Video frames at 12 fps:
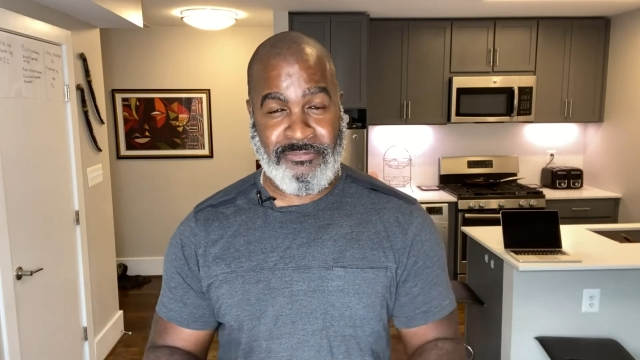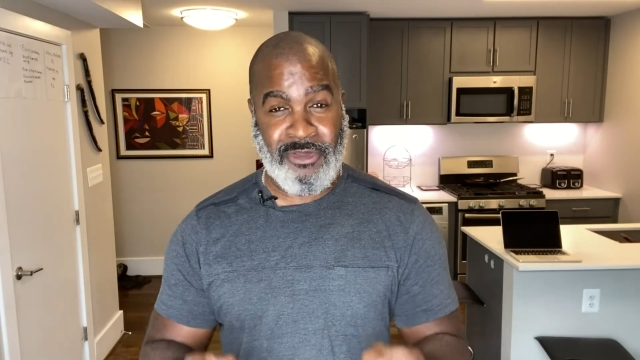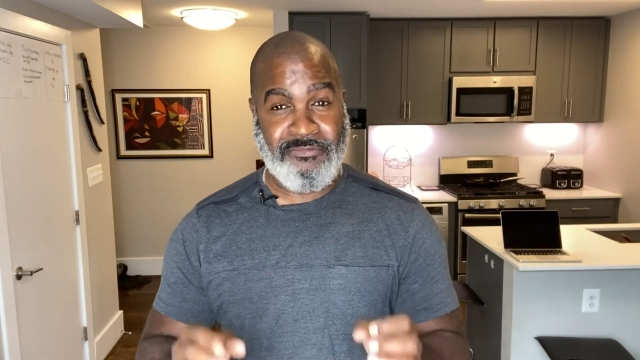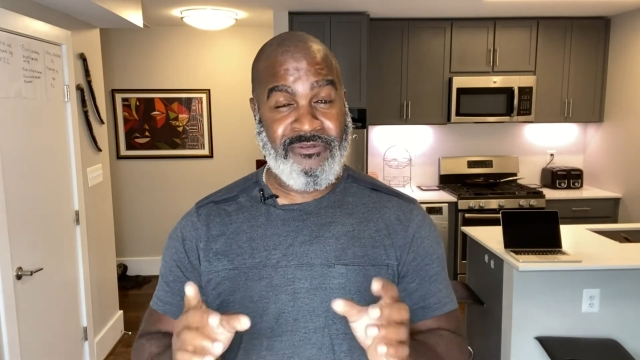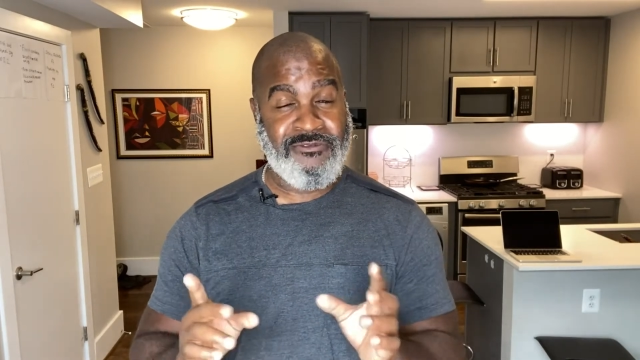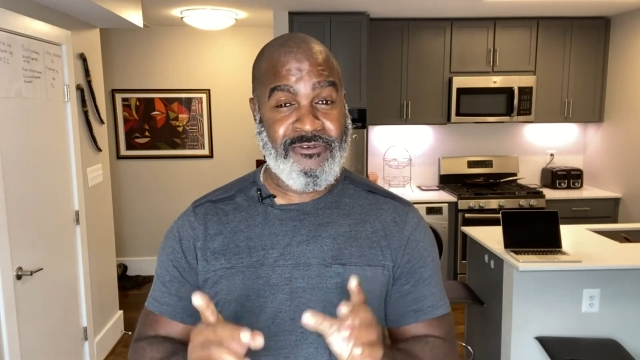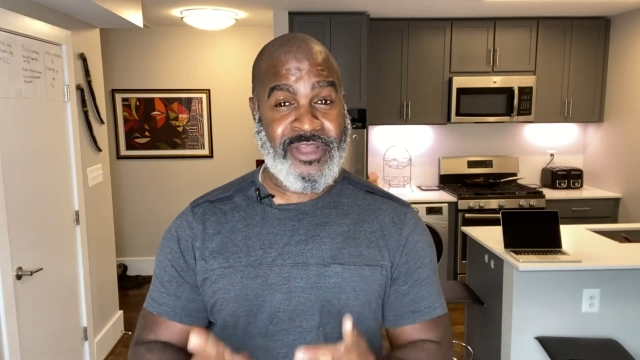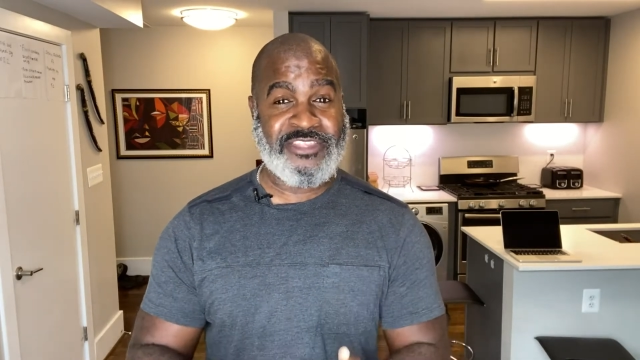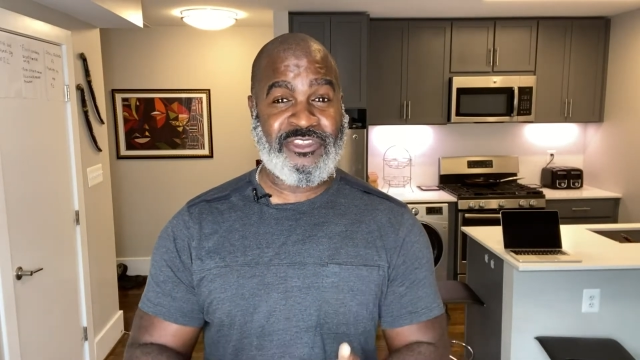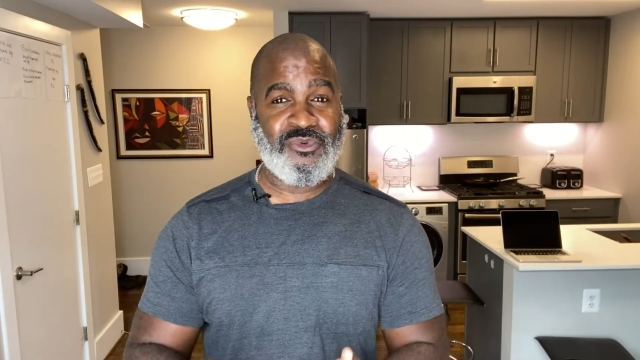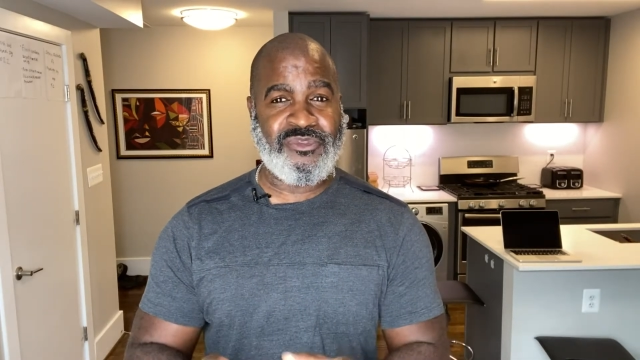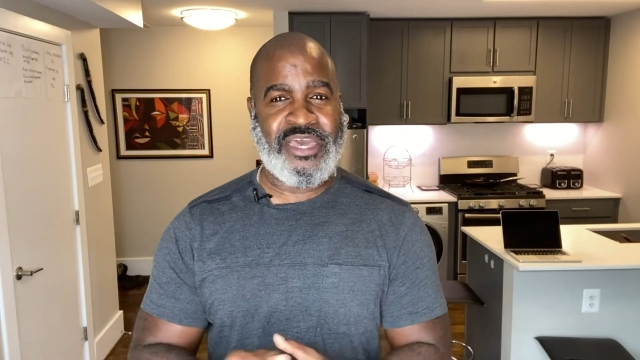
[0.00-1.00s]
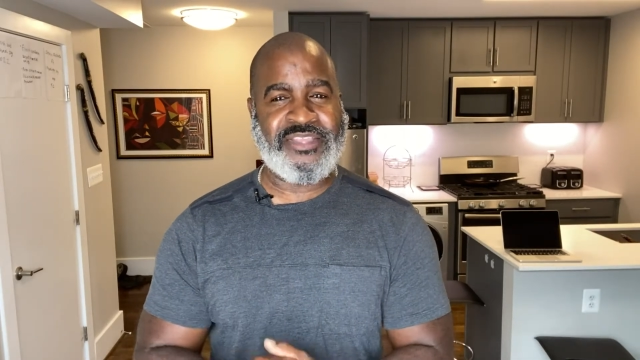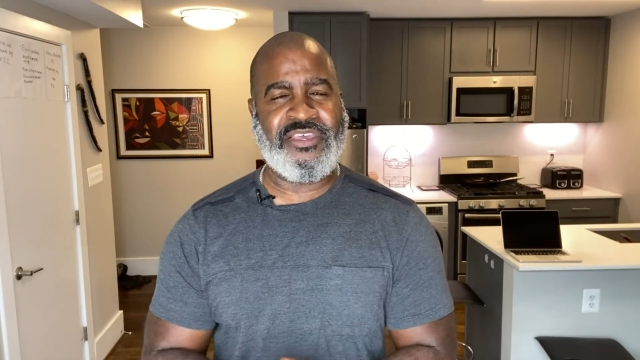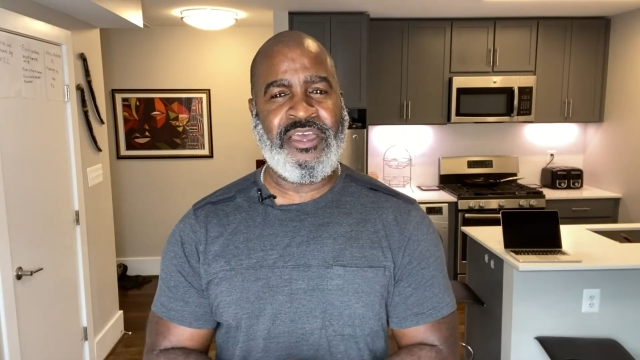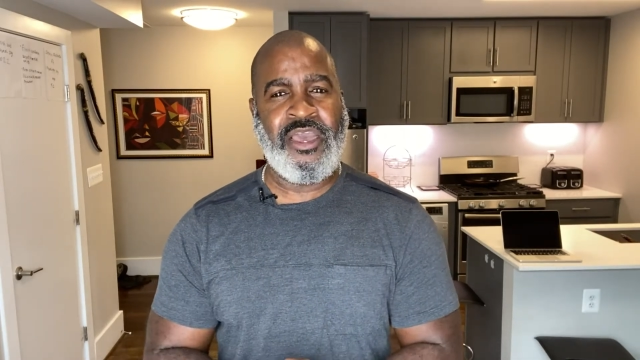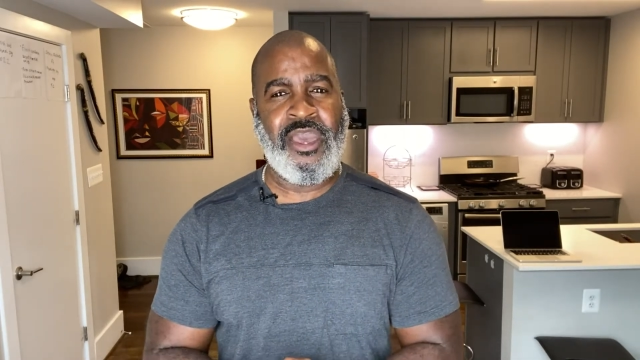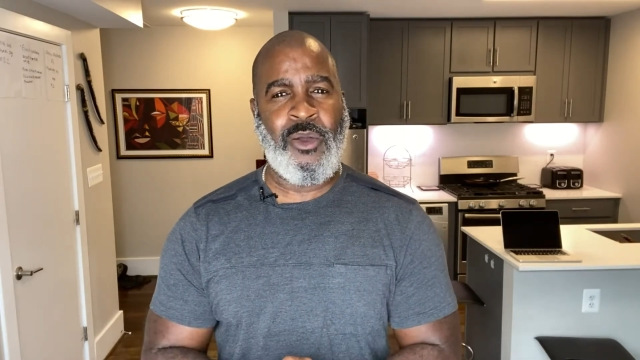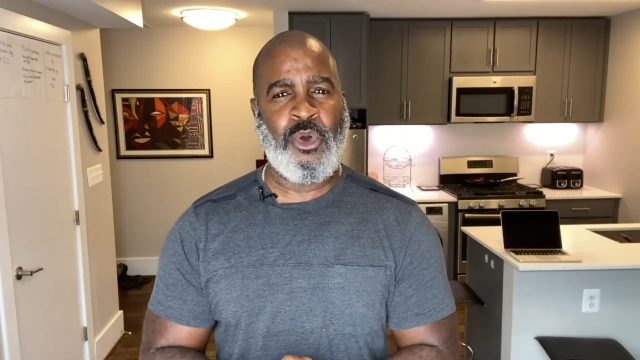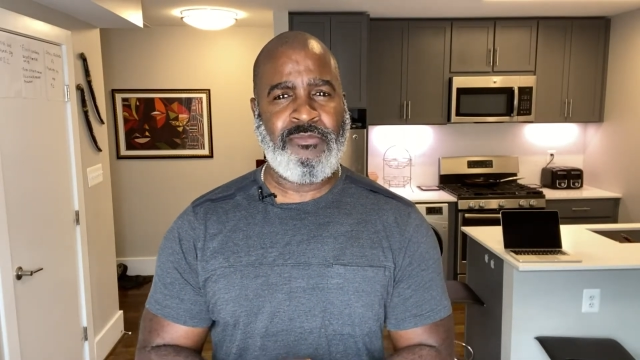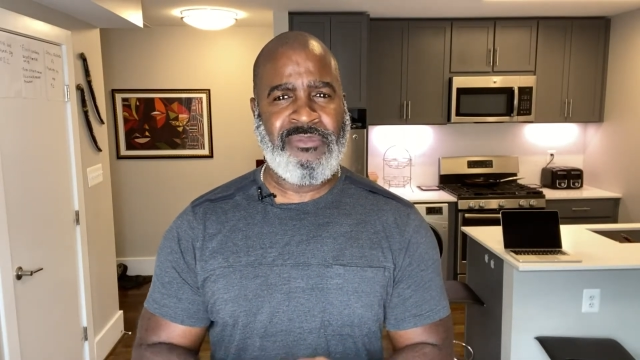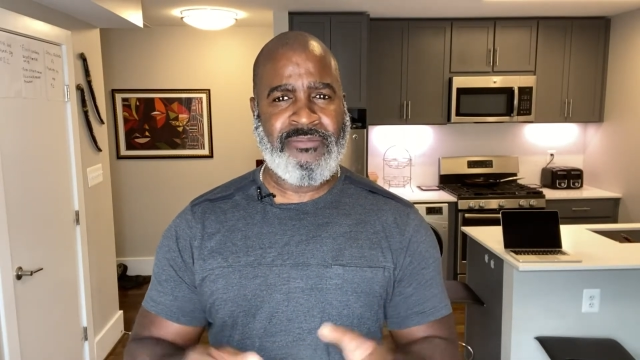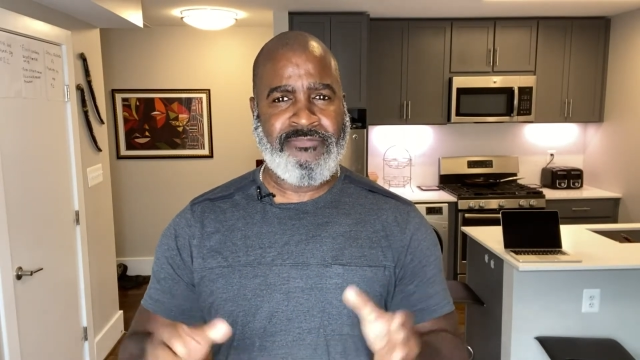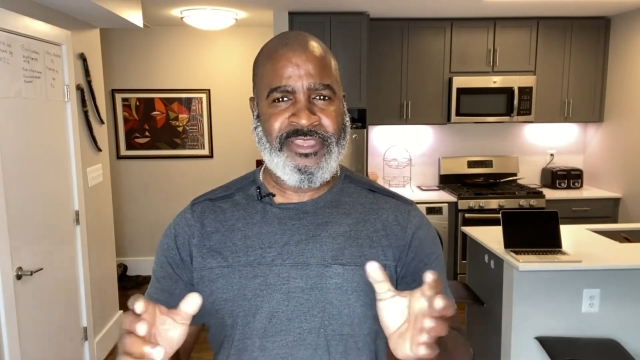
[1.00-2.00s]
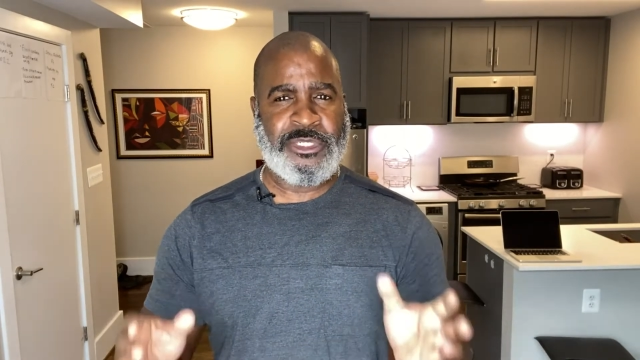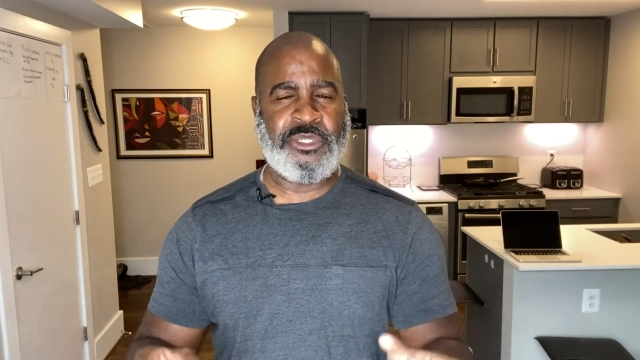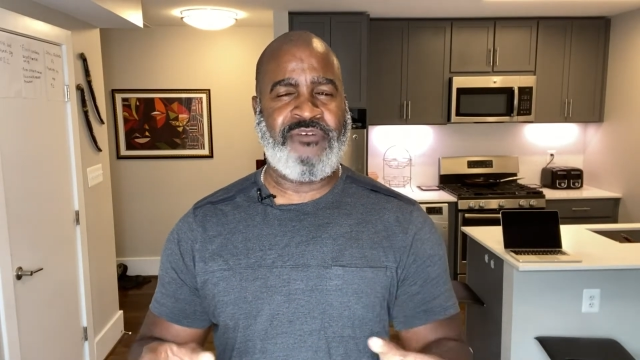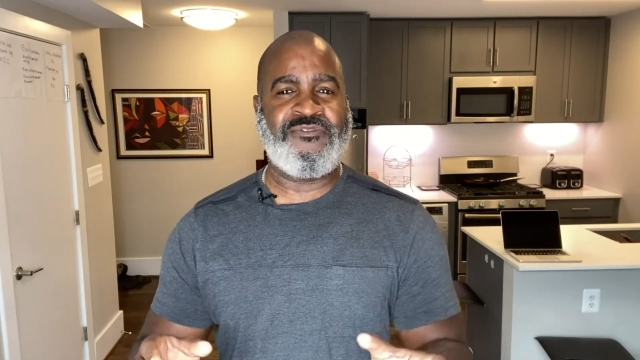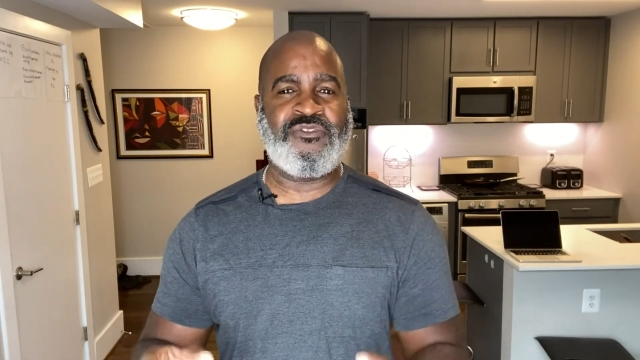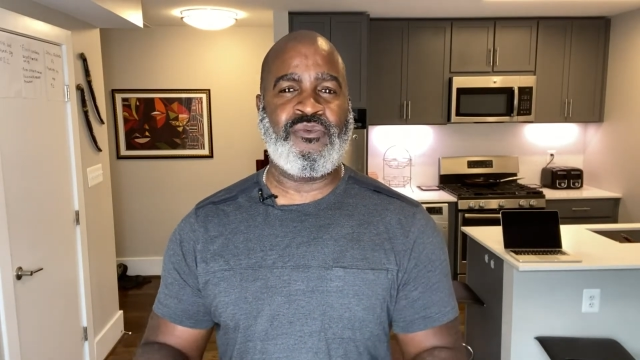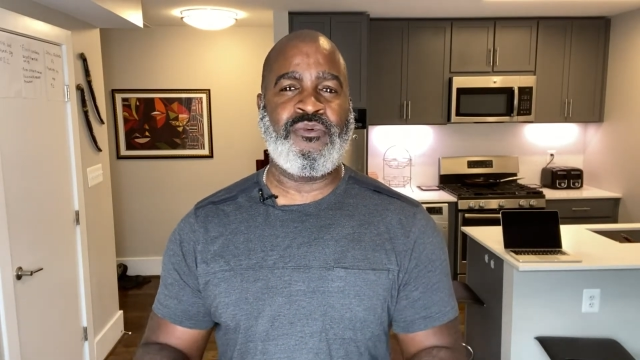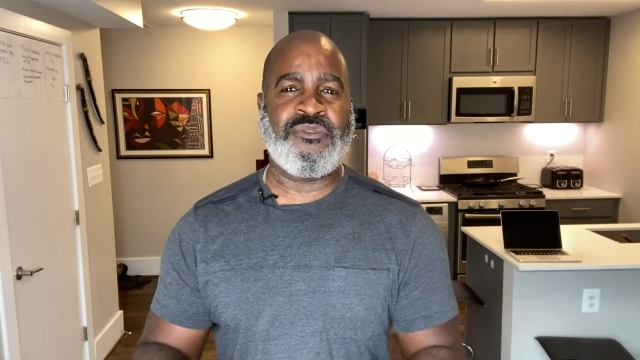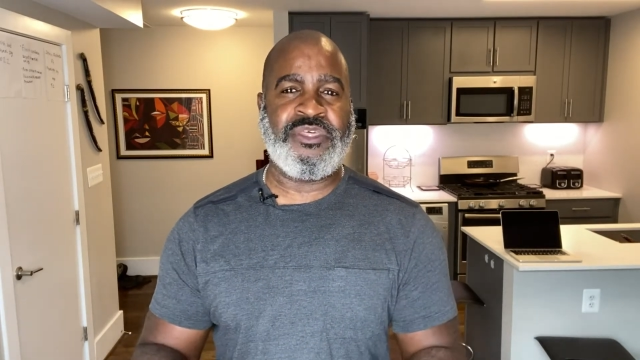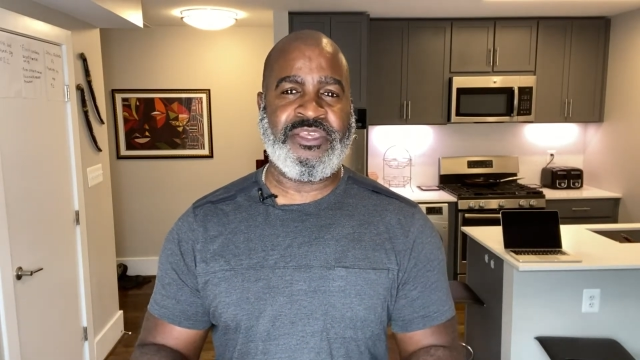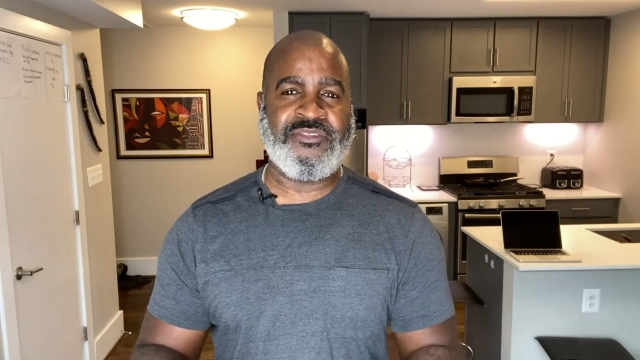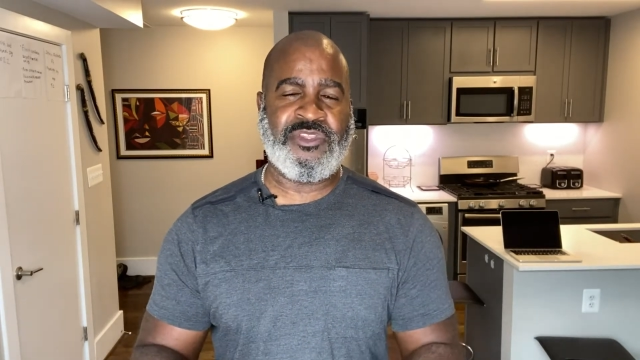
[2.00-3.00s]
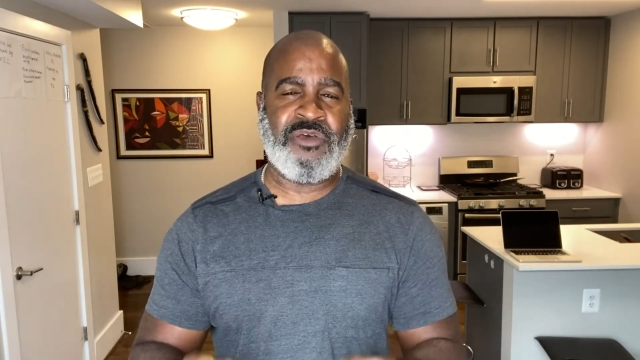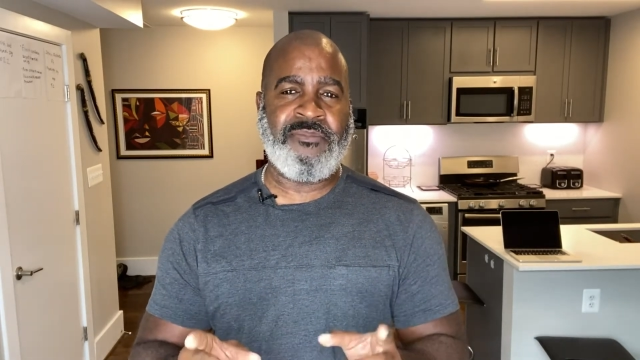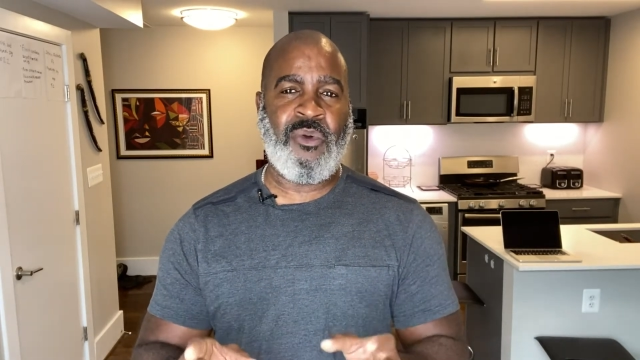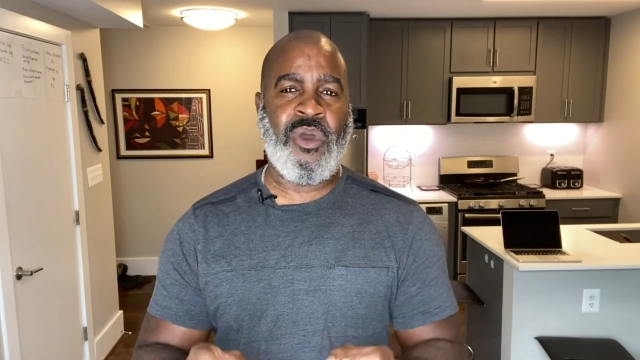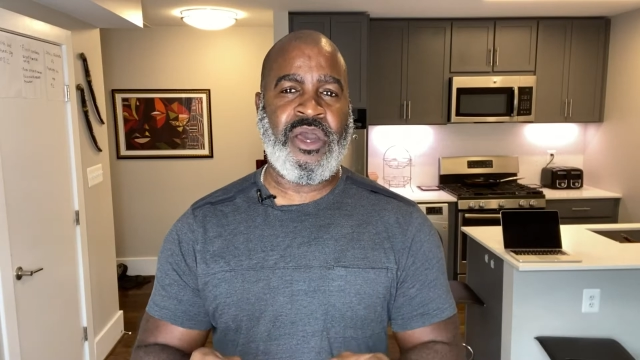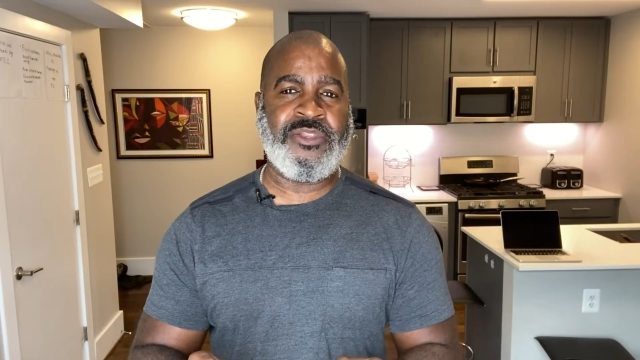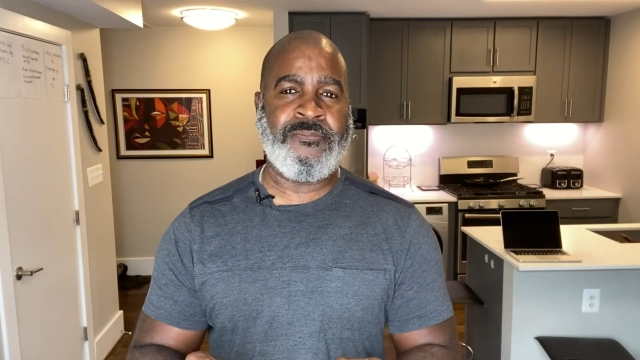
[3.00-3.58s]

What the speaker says: But before I do that, I want to make mention of two things. Number one,